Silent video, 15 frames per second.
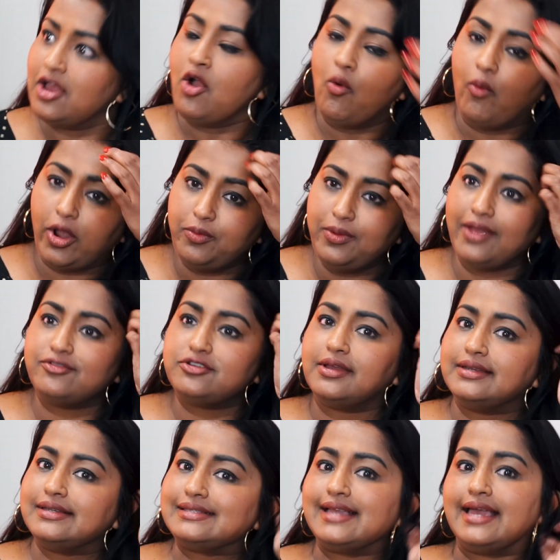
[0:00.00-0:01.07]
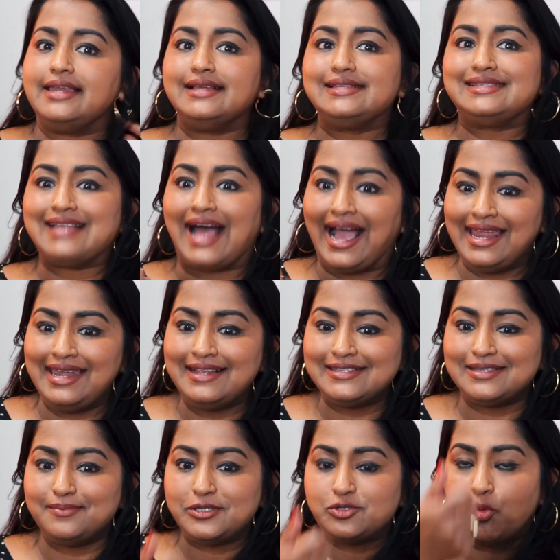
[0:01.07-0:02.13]
What we have to understand is
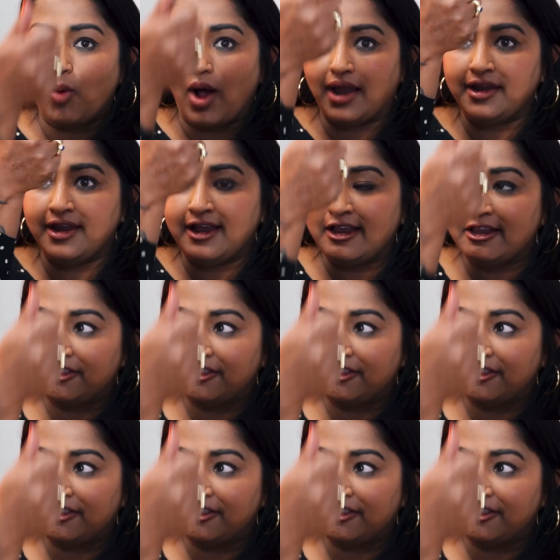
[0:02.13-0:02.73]
Zionism is one